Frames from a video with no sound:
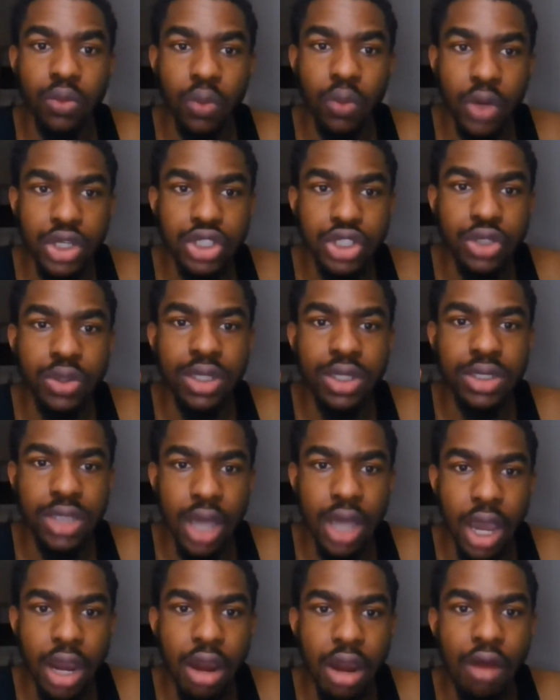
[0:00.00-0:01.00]
what you
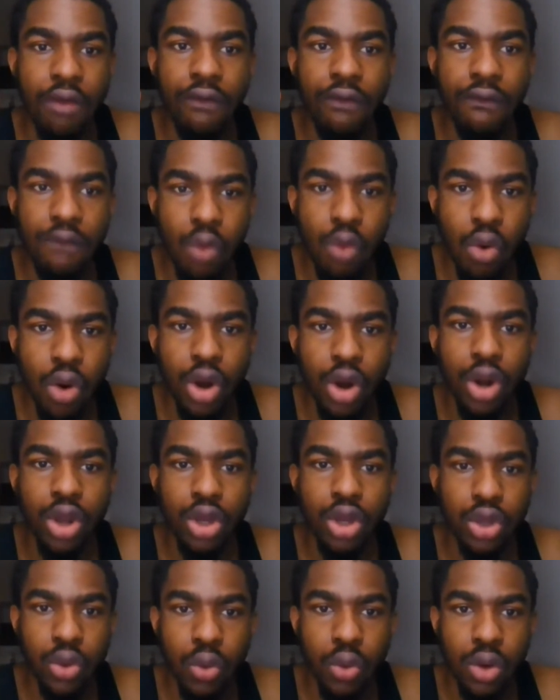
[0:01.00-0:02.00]
desire for
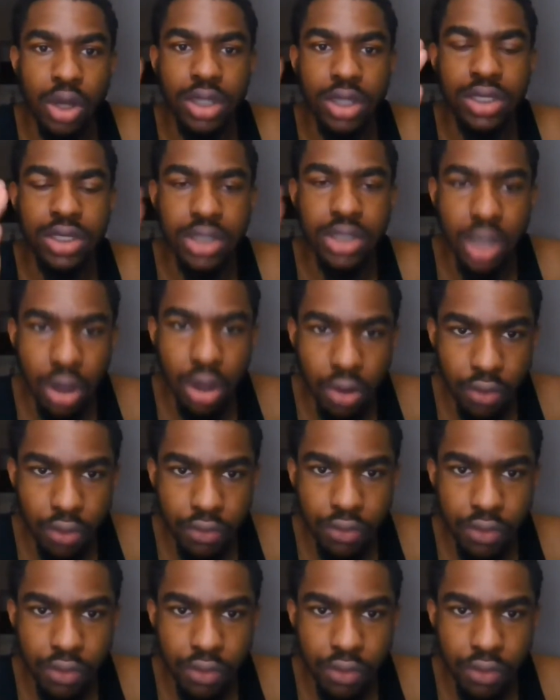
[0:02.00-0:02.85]
yourself.